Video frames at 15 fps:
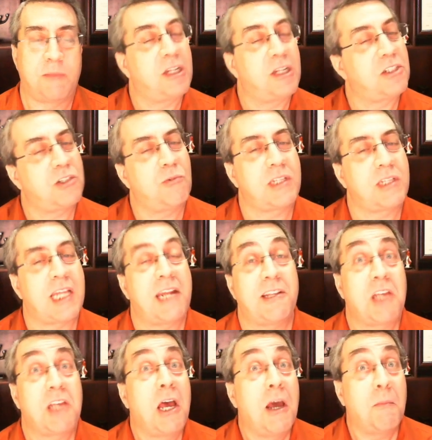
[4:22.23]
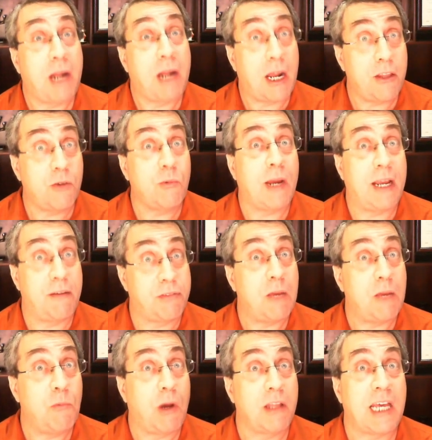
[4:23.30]
I'm not sure what that is. But either way, if
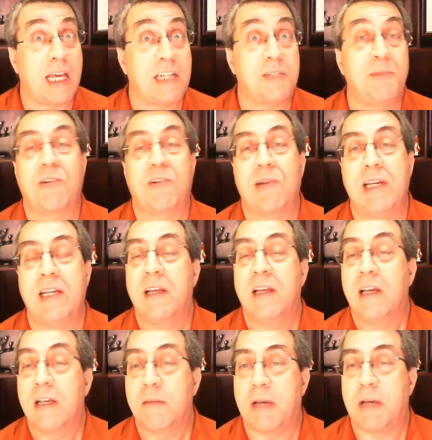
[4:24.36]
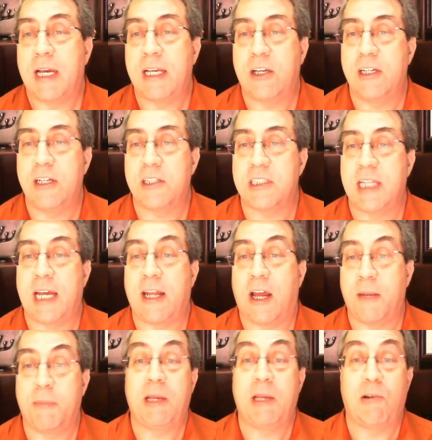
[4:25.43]
they want that to be green, by goodness, that ought
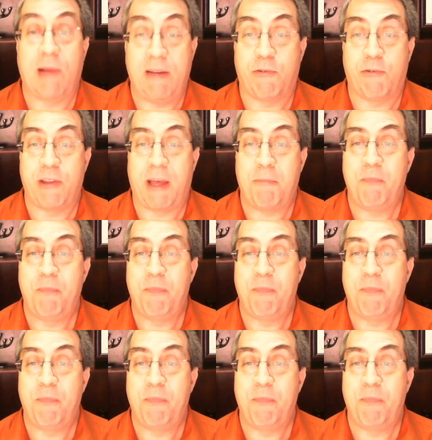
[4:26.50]
to be green for them.